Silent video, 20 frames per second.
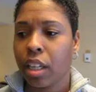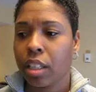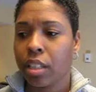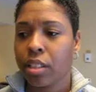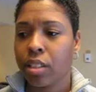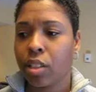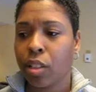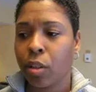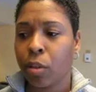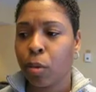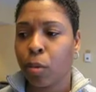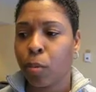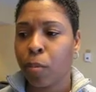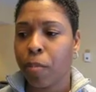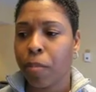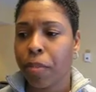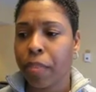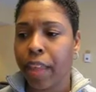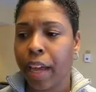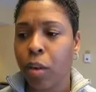So
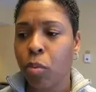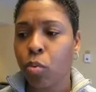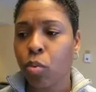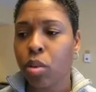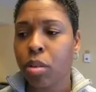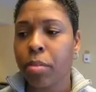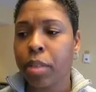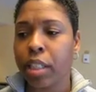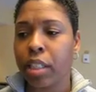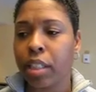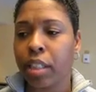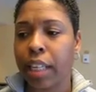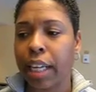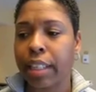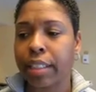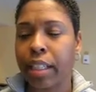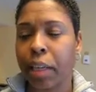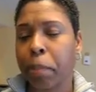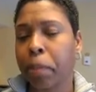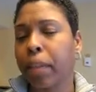that woman
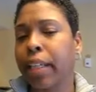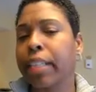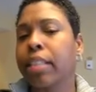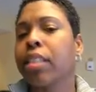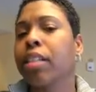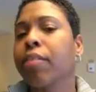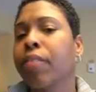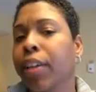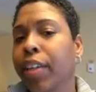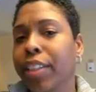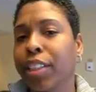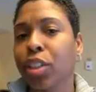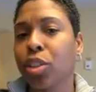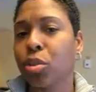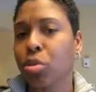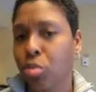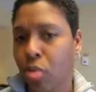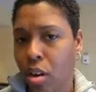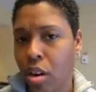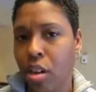that day planted a very
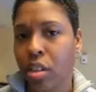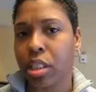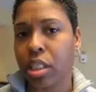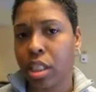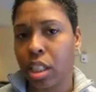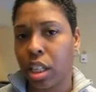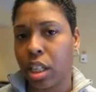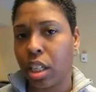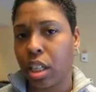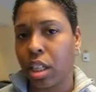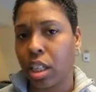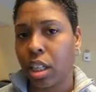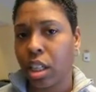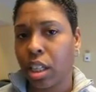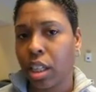strong seed.